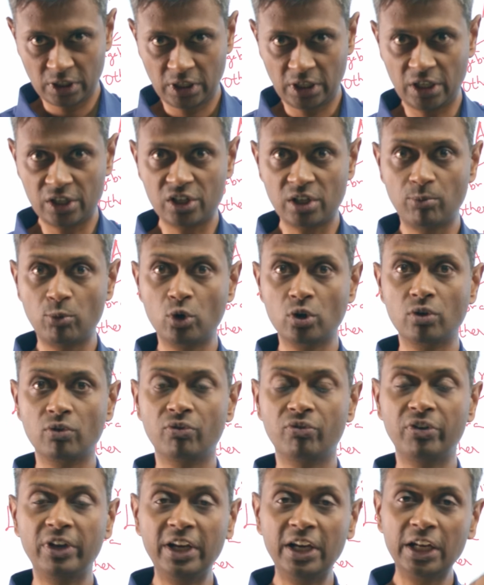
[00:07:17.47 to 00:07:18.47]
It's about
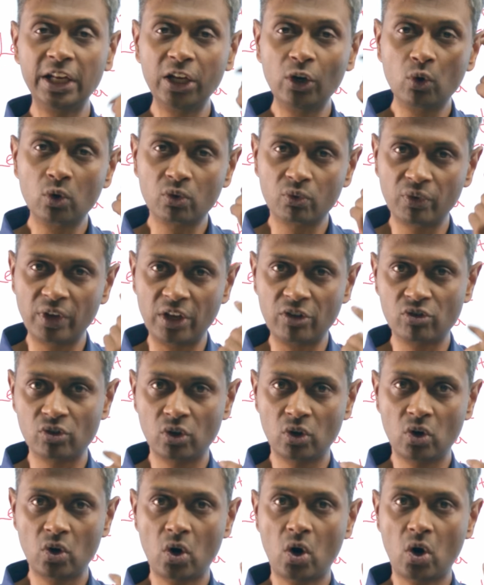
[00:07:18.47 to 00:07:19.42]
figuring out ways